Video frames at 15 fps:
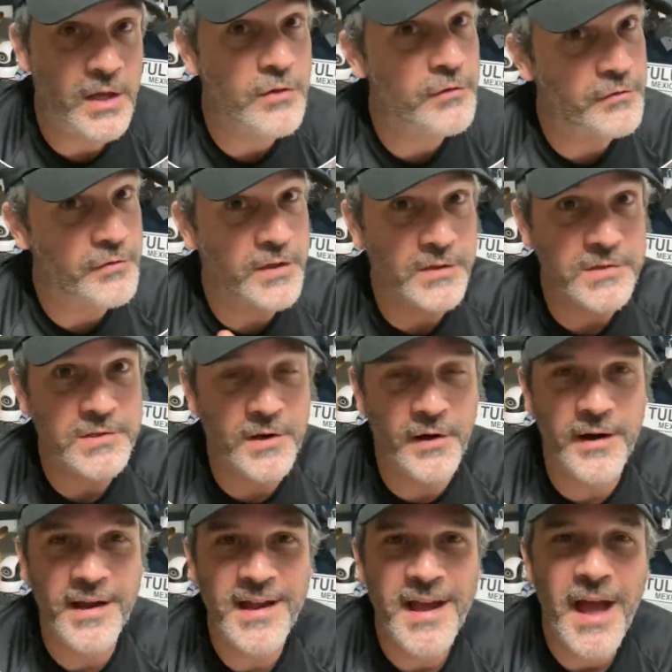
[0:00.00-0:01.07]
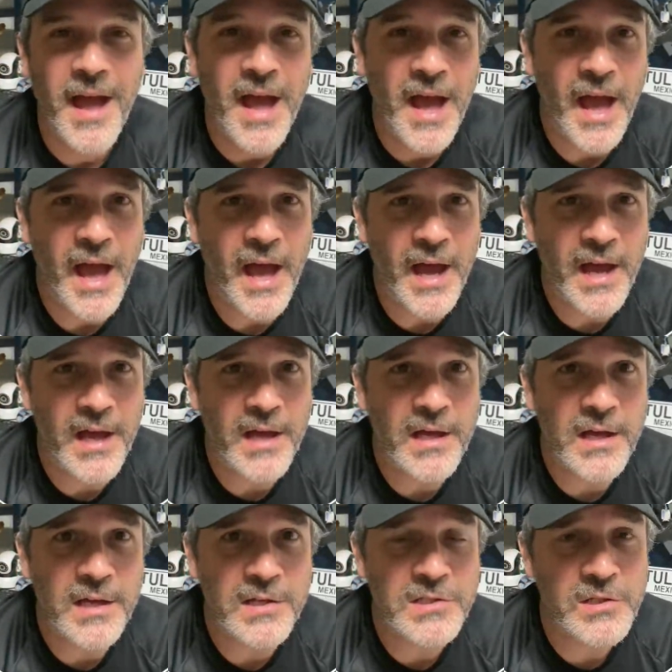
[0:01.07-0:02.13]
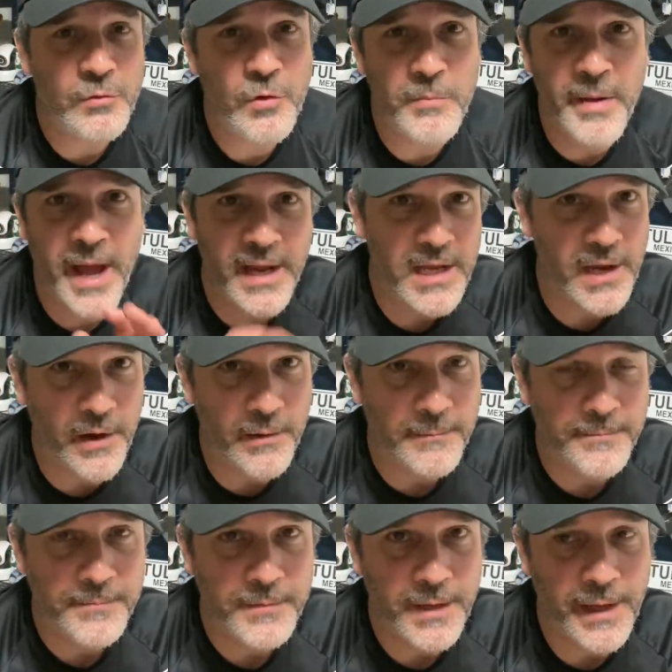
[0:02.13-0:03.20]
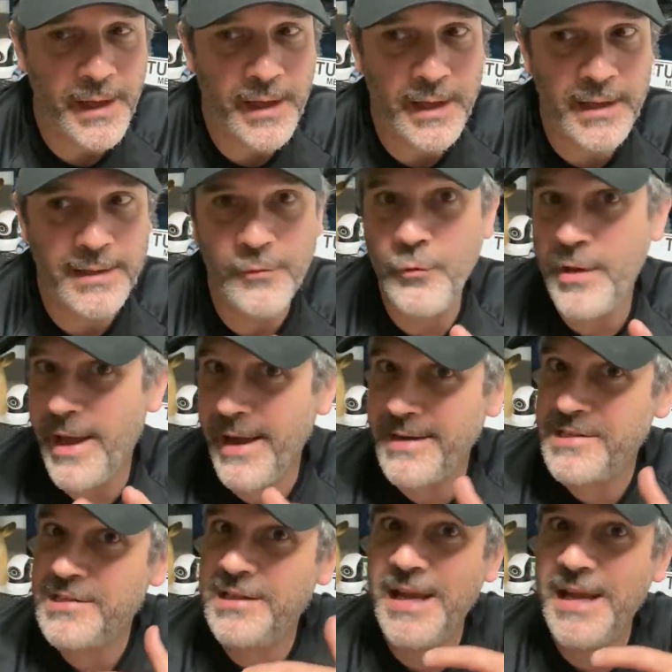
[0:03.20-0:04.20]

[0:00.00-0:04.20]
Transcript: fields. So we're back here, and we actually